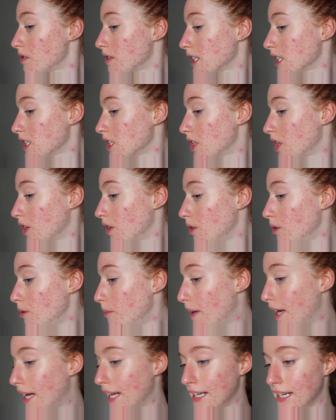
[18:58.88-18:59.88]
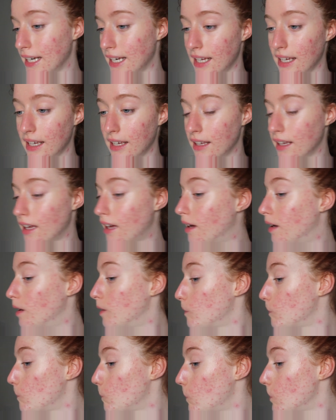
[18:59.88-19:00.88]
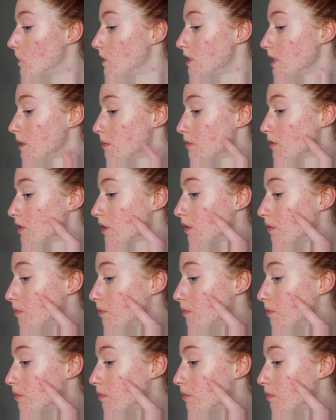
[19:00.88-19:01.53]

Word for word: doing too badly. Um, this seems to